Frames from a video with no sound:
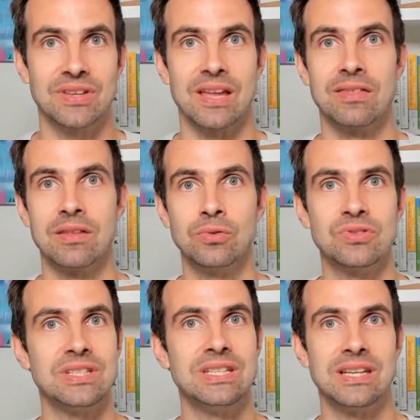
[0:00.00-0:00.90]
and those
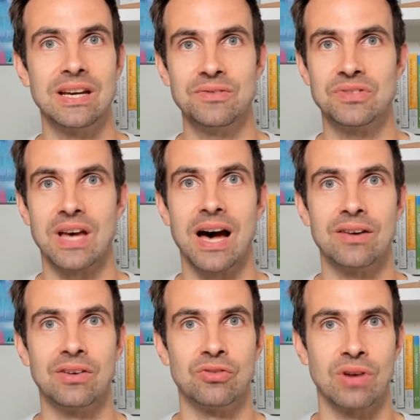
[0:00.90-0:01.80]
ETFs
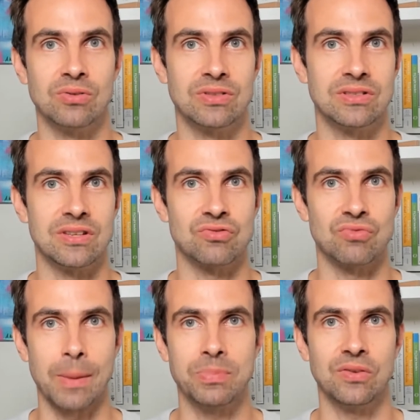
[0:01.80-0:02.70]
are around
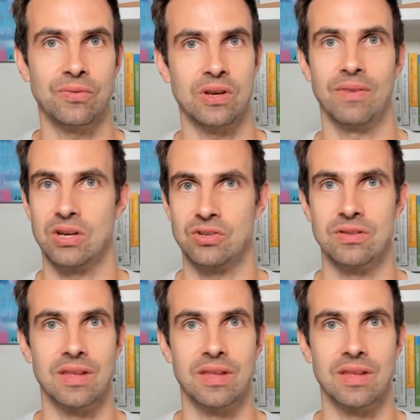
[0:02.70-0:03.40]
disruptive innovation.